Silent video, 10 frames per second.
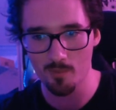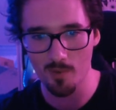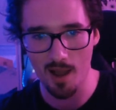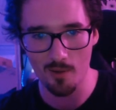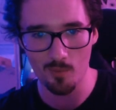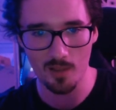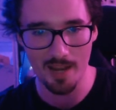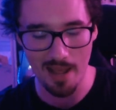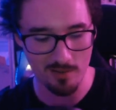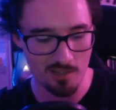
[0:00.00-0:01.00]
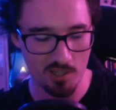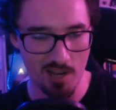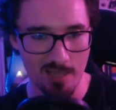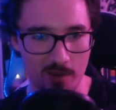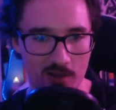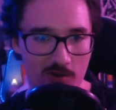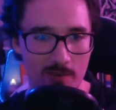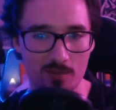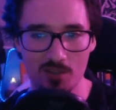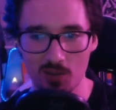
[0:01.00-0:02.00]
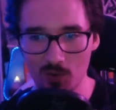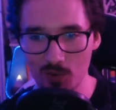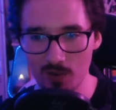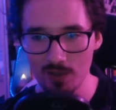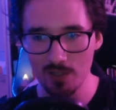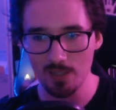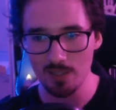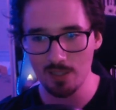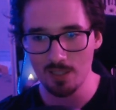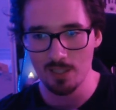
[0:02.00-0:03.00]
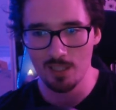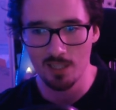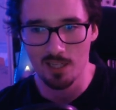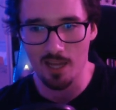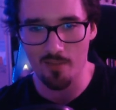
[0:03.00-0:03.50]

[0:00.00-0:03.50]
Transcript: I will announce the Shakespeare stream soon. And